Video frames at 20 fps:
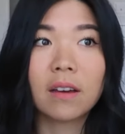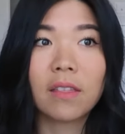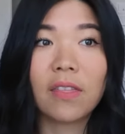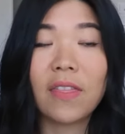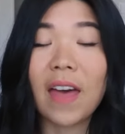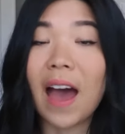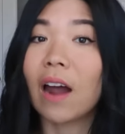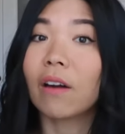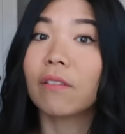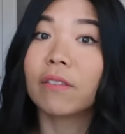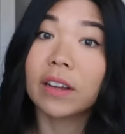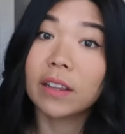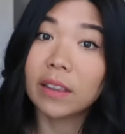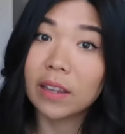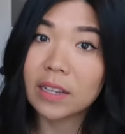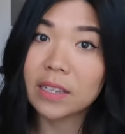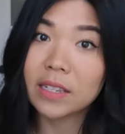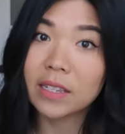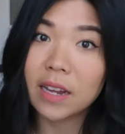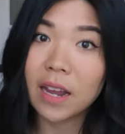that
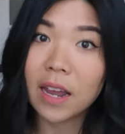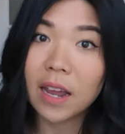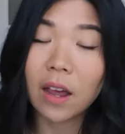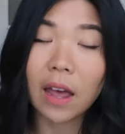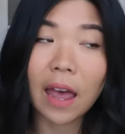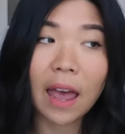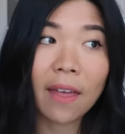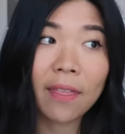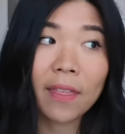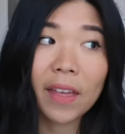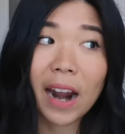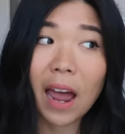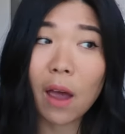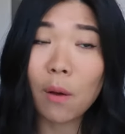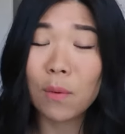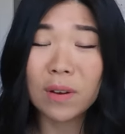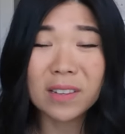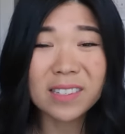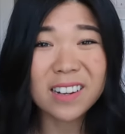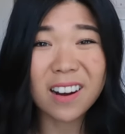realistic, and that I
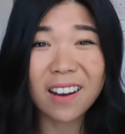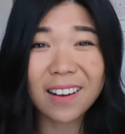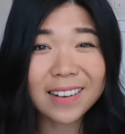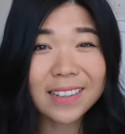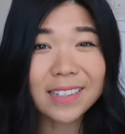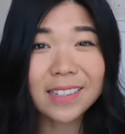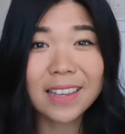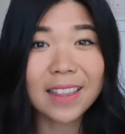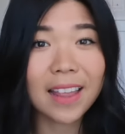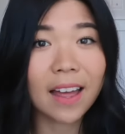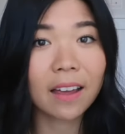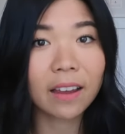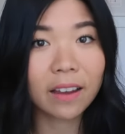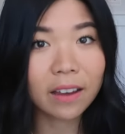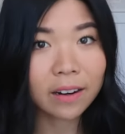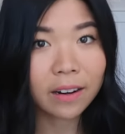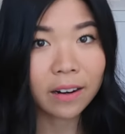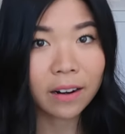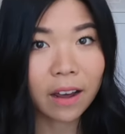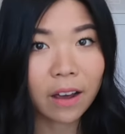wasn't honestly that
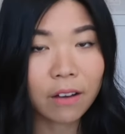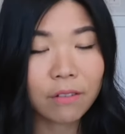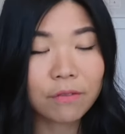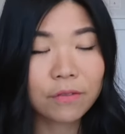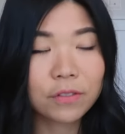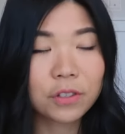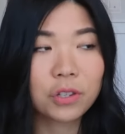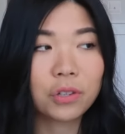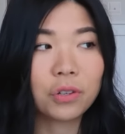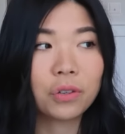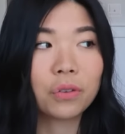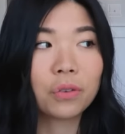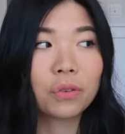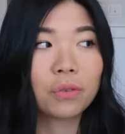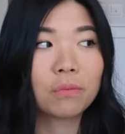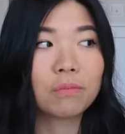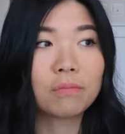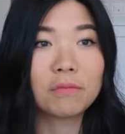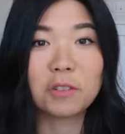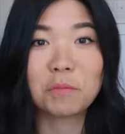good enough
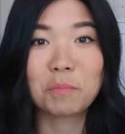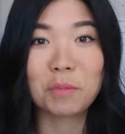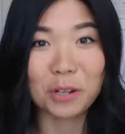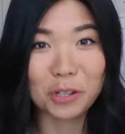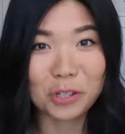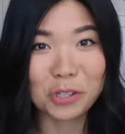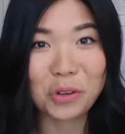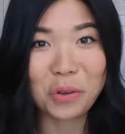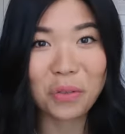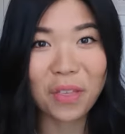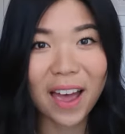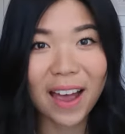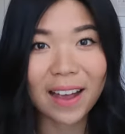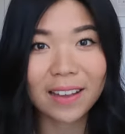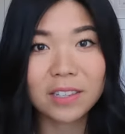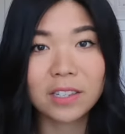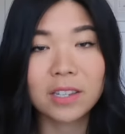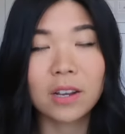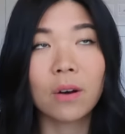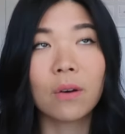to pursue
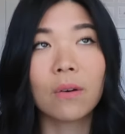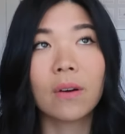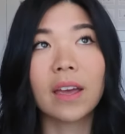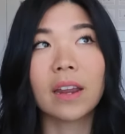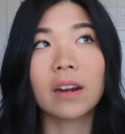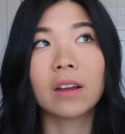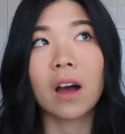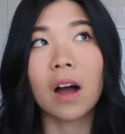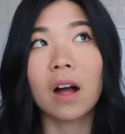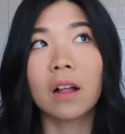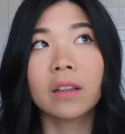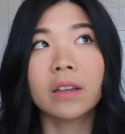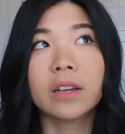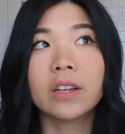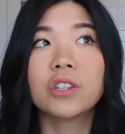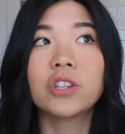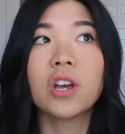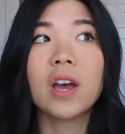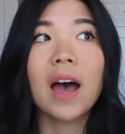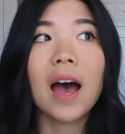that. So in
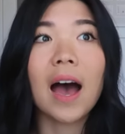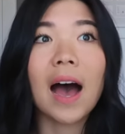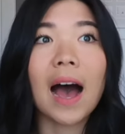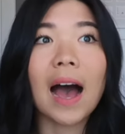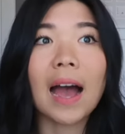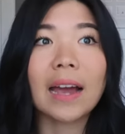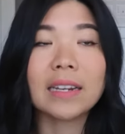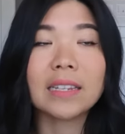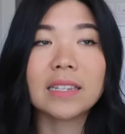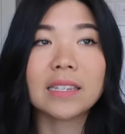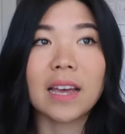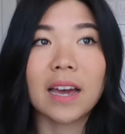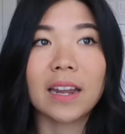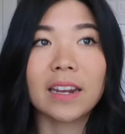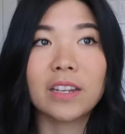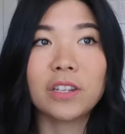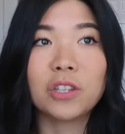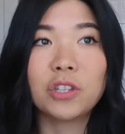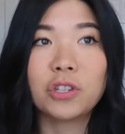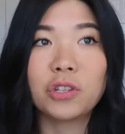college, I
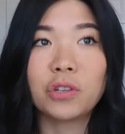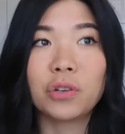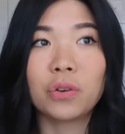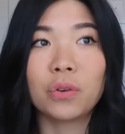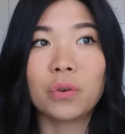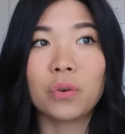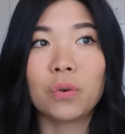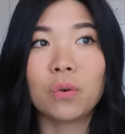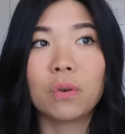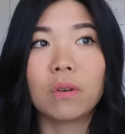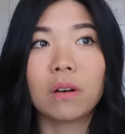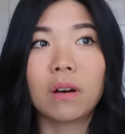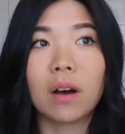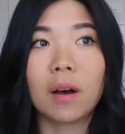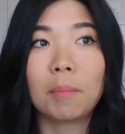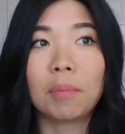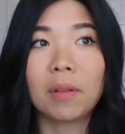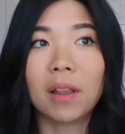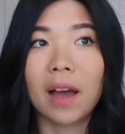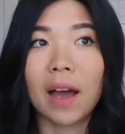decided to
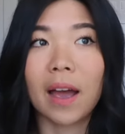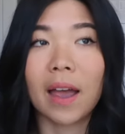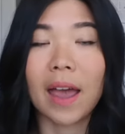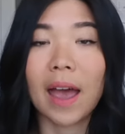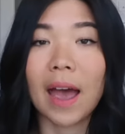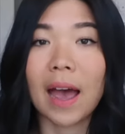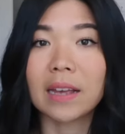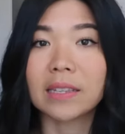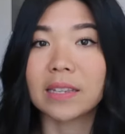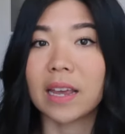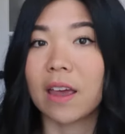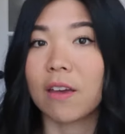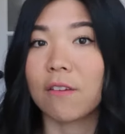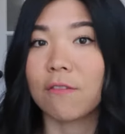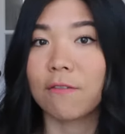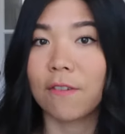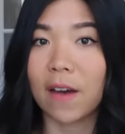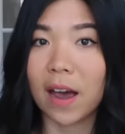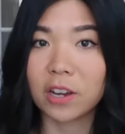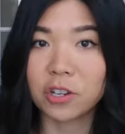apply as
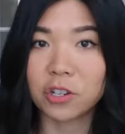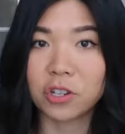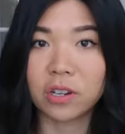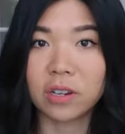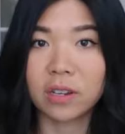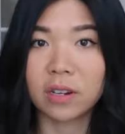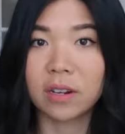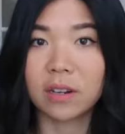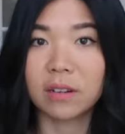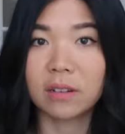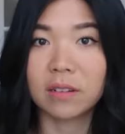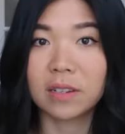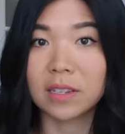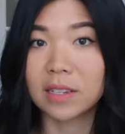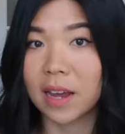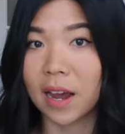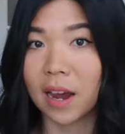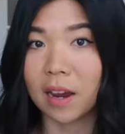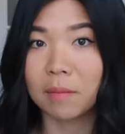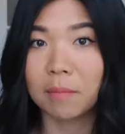a fashion
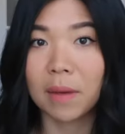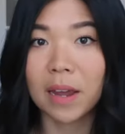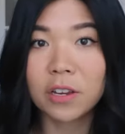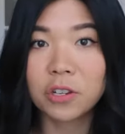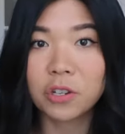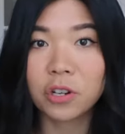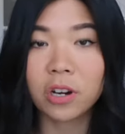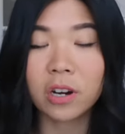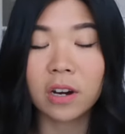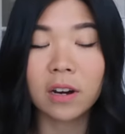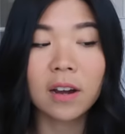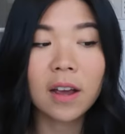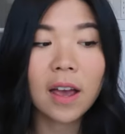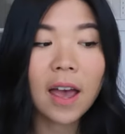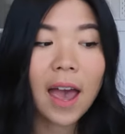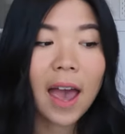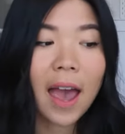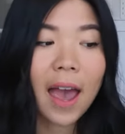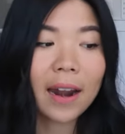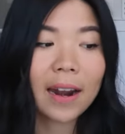design major,
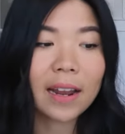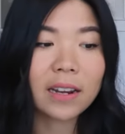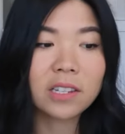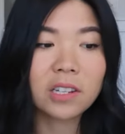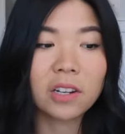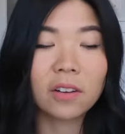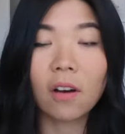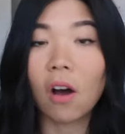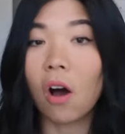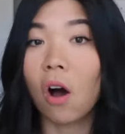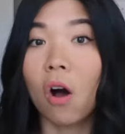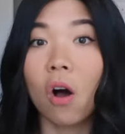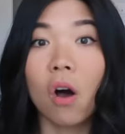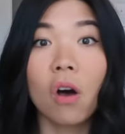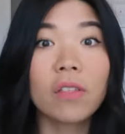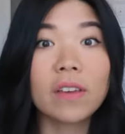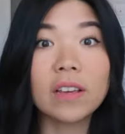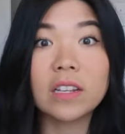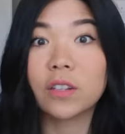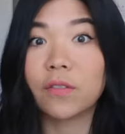and I took
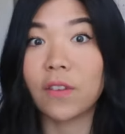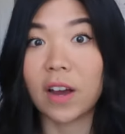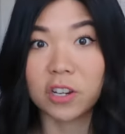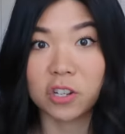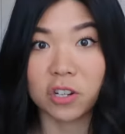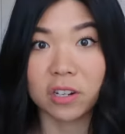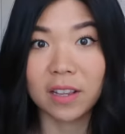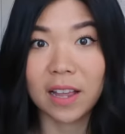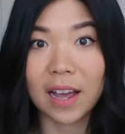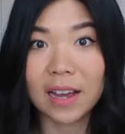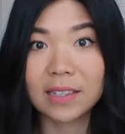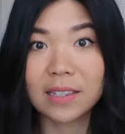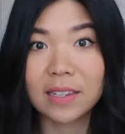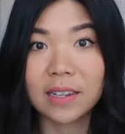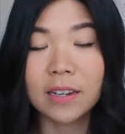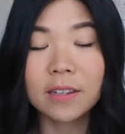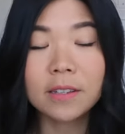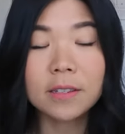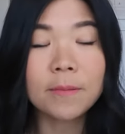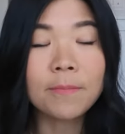all these fashion
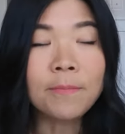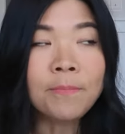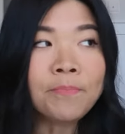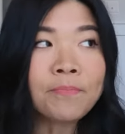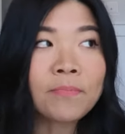classes.